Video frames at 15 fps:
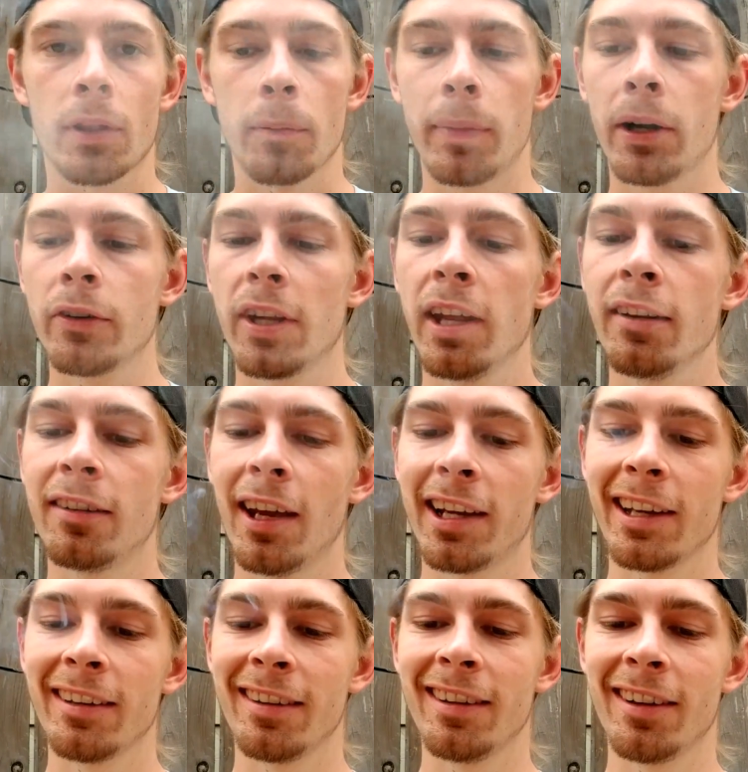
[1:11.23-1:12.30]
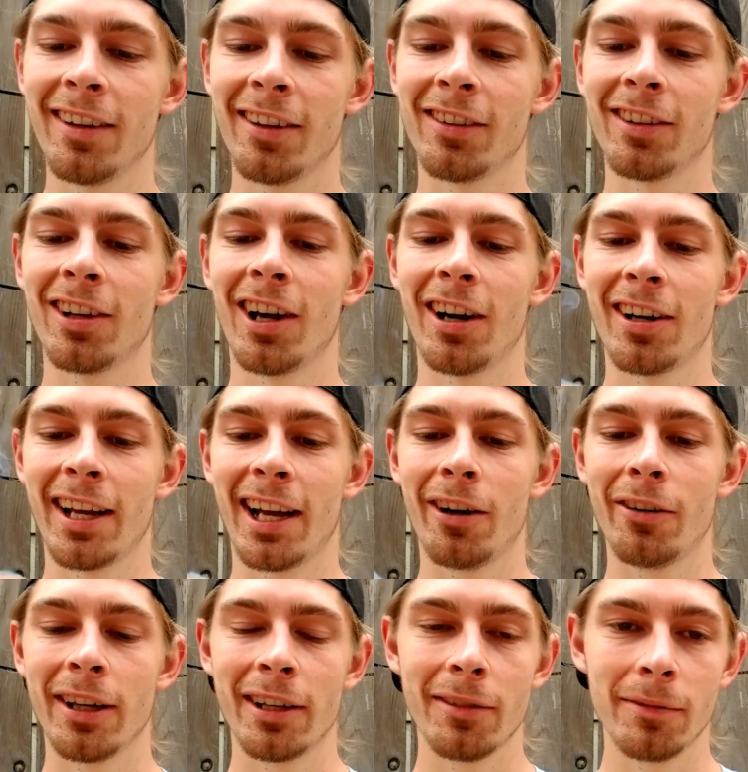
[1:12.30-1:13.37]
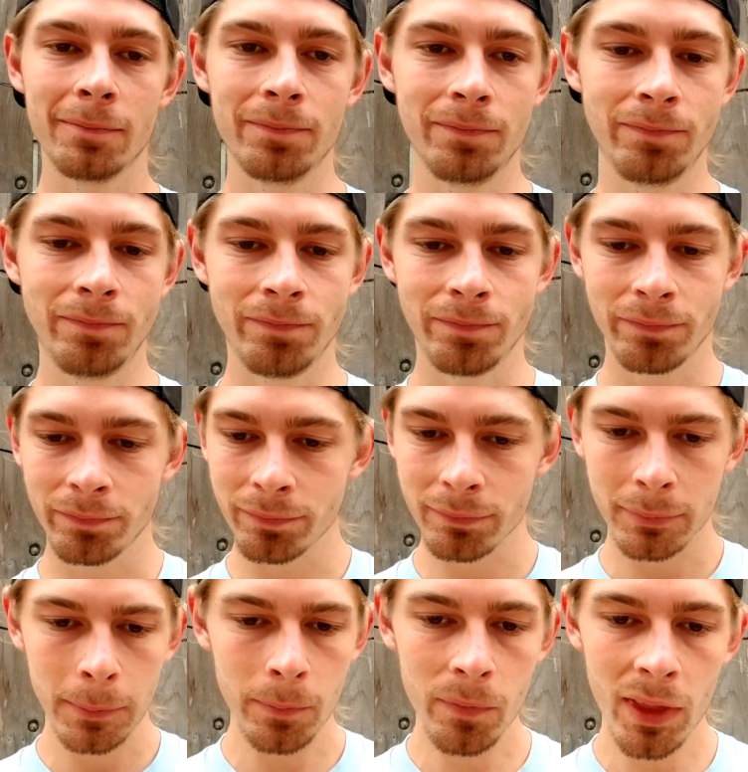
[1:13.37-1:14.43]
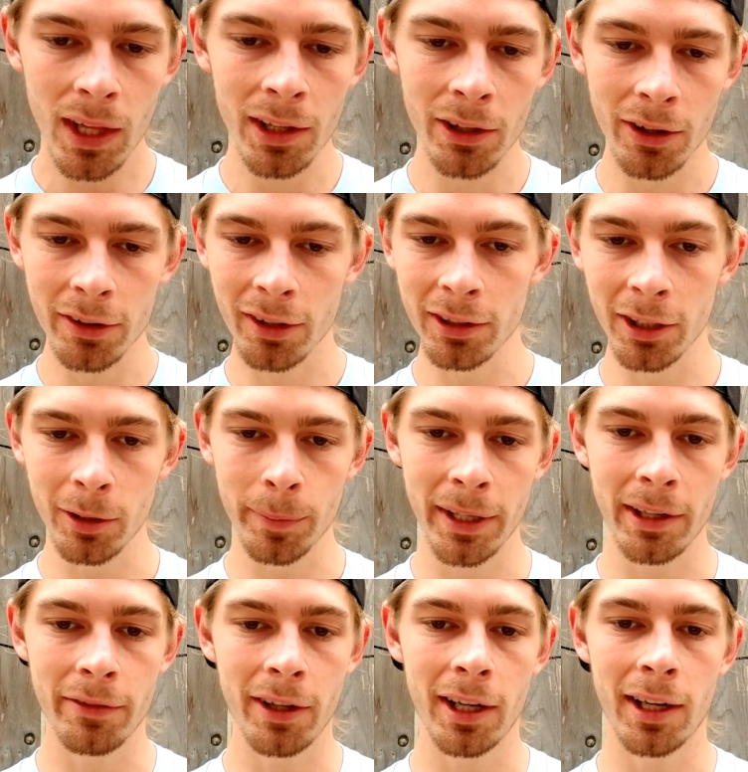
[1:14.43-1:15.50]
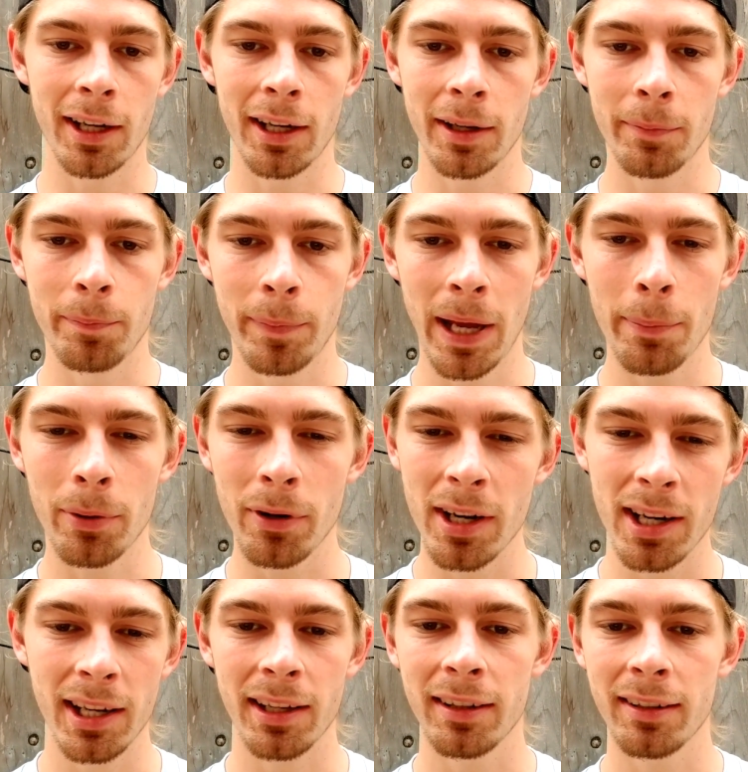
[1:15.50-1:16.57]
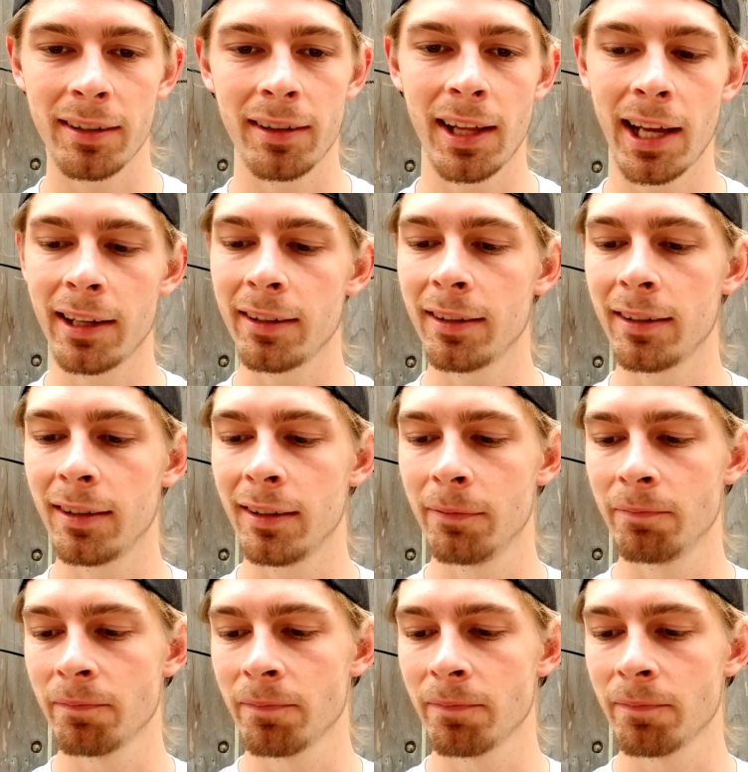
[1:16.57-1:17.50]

About 10 seconds into the cigar now, and there is a little bit of a pepperiness that's